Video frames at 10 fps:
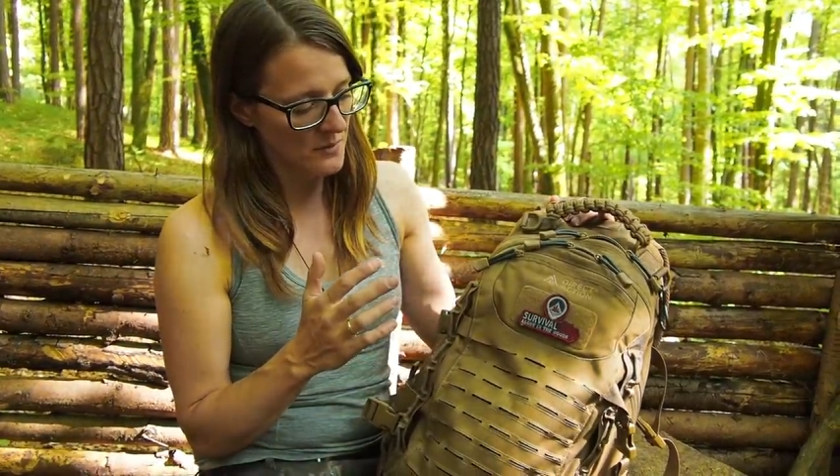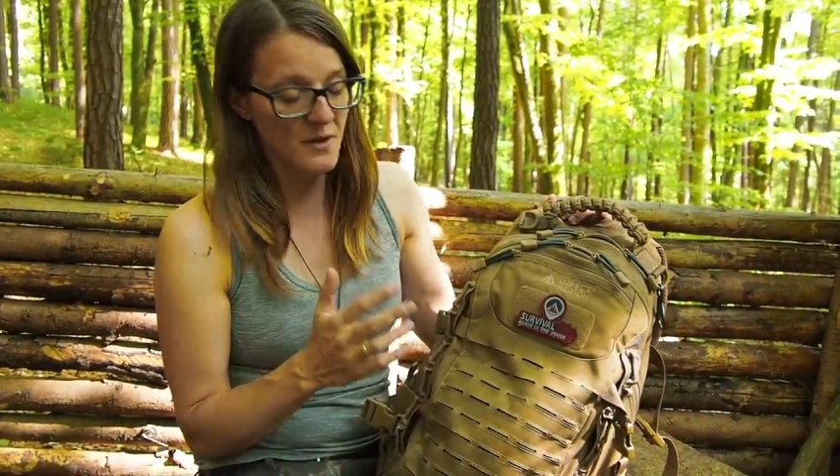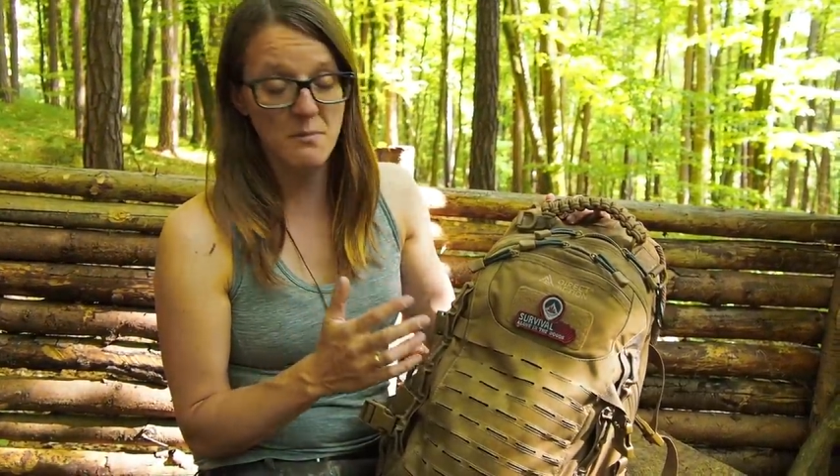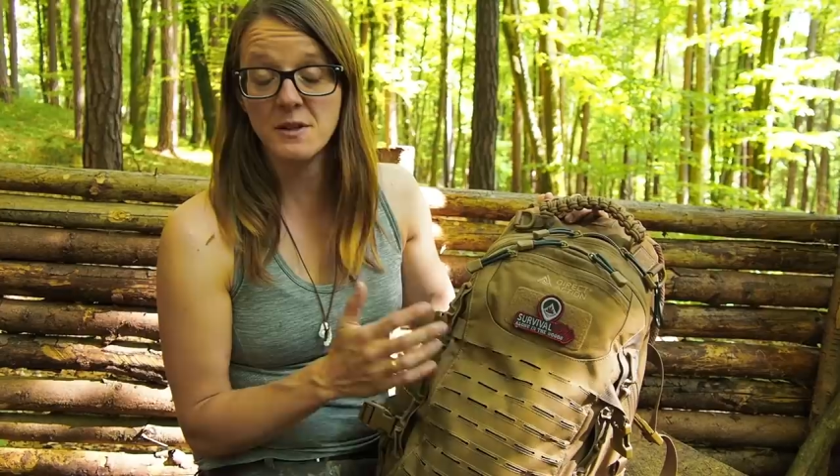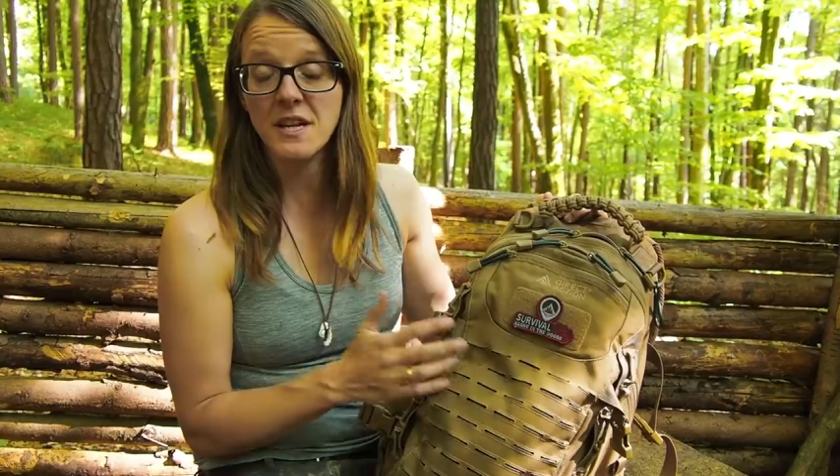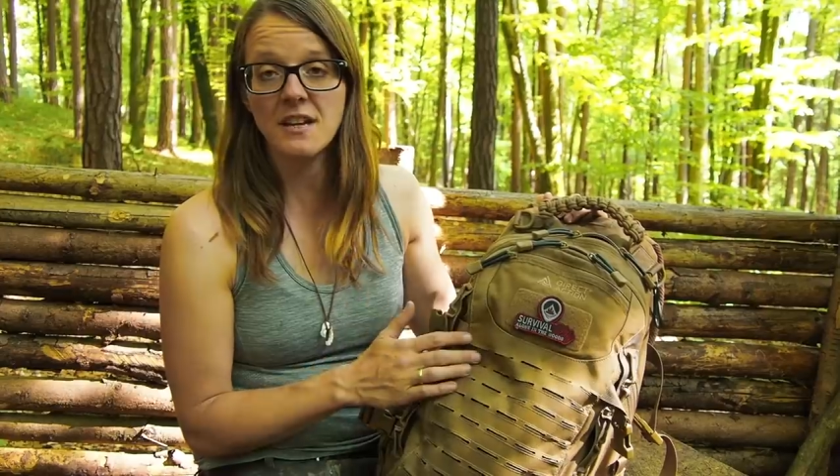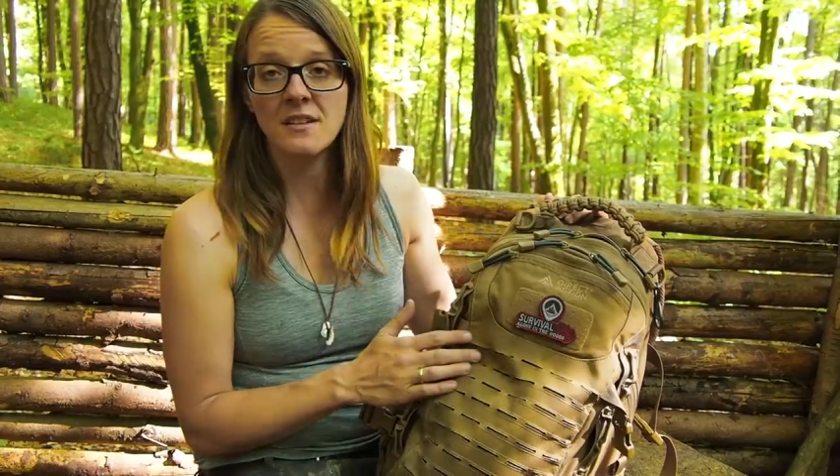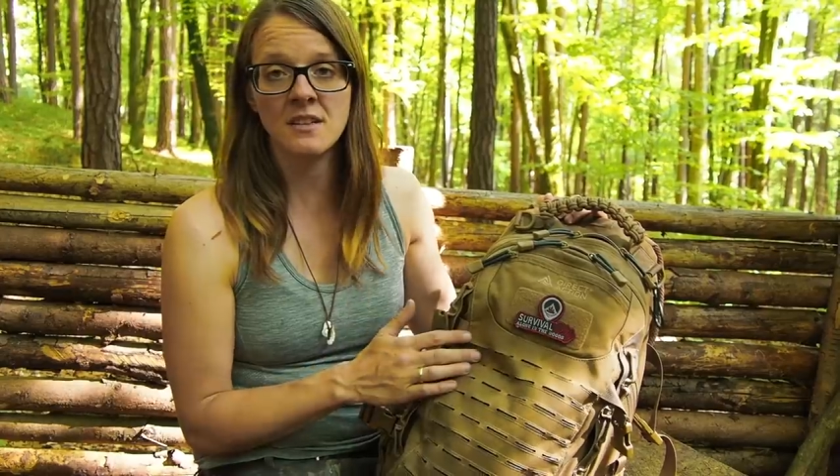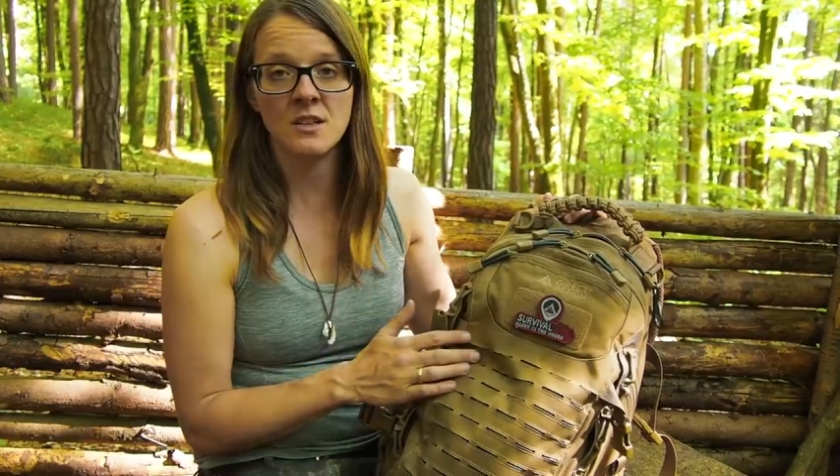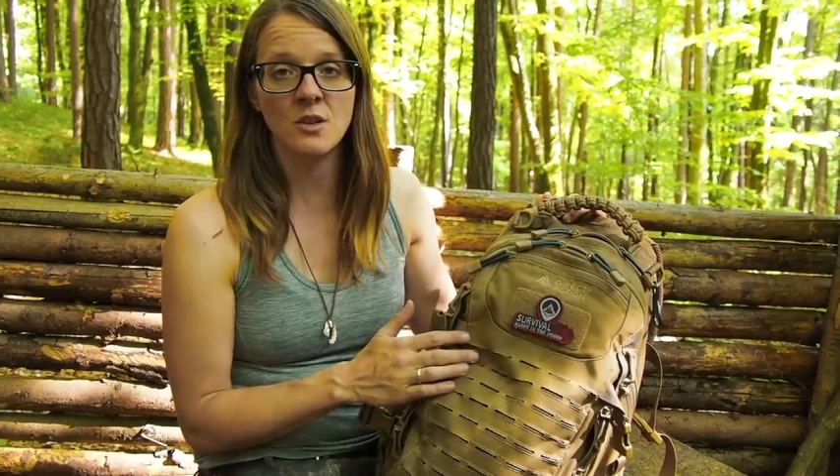
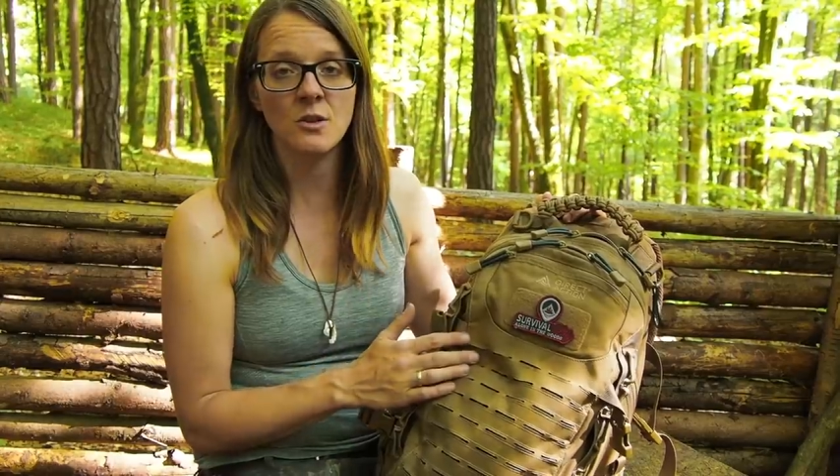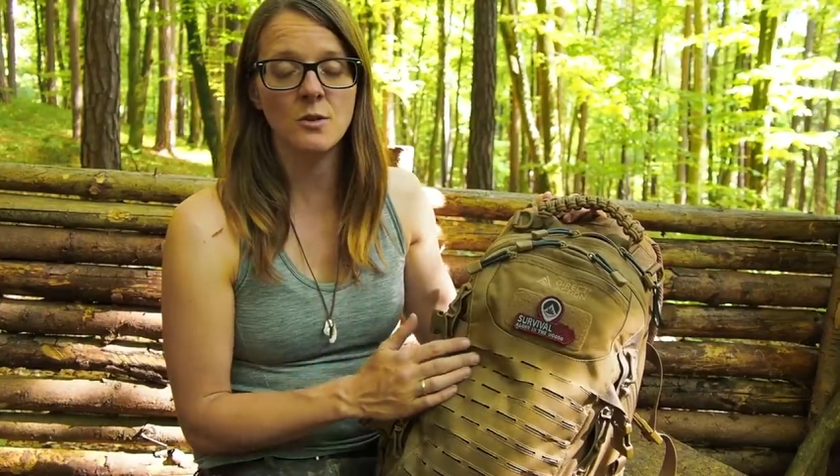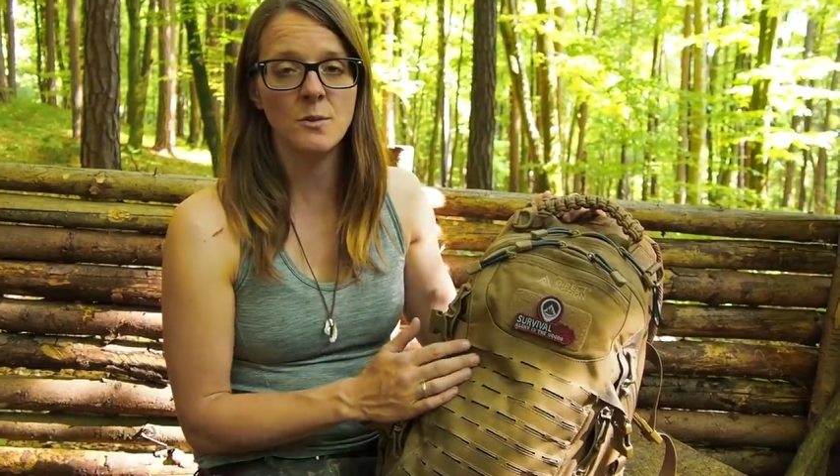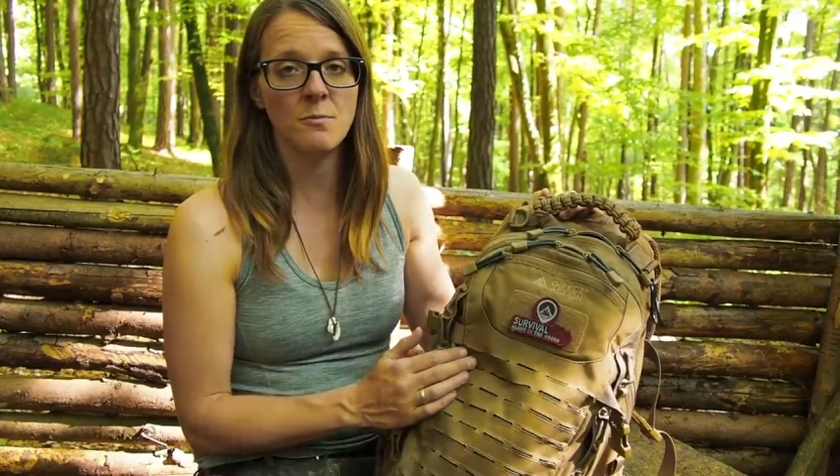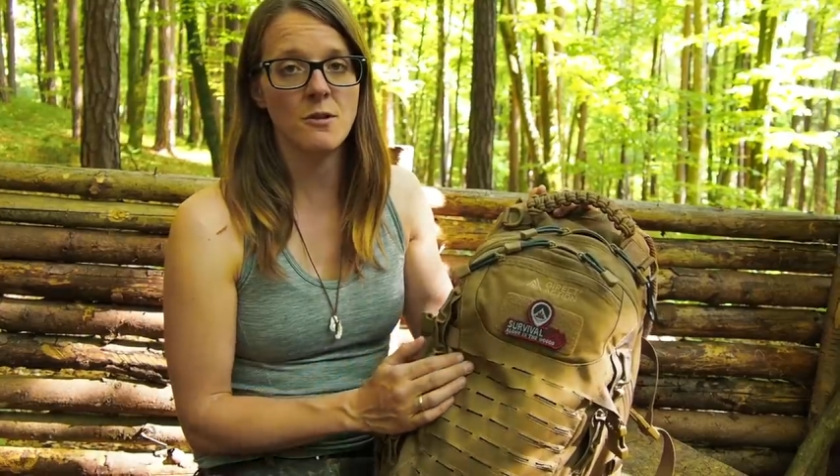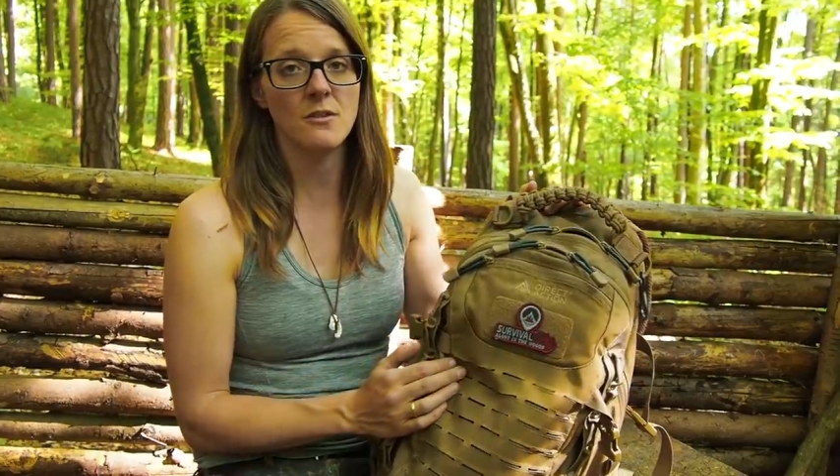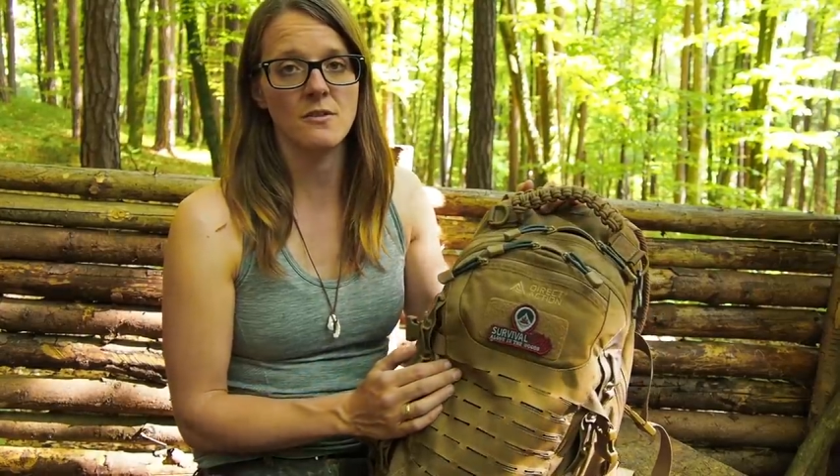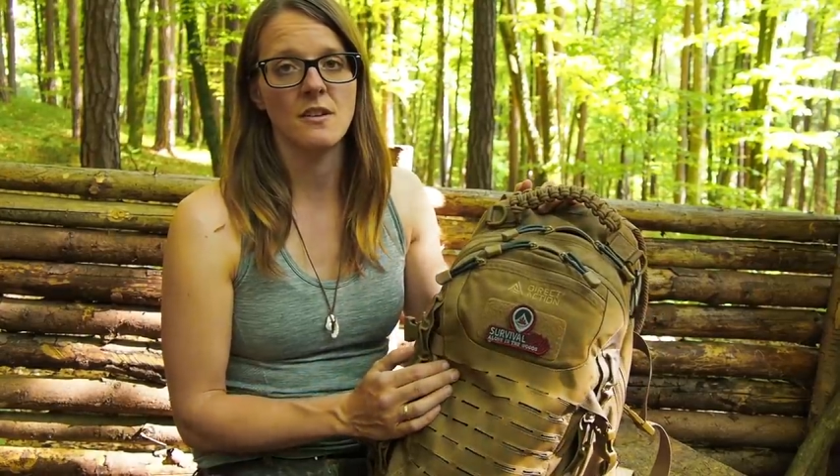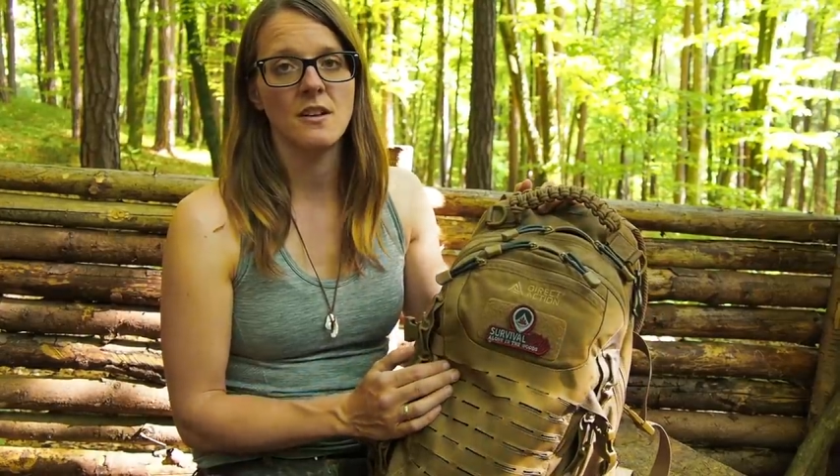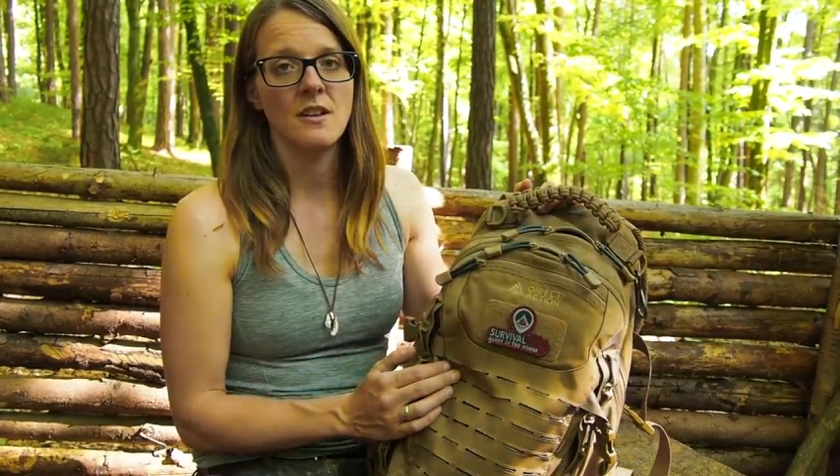fabricated in coyote brown,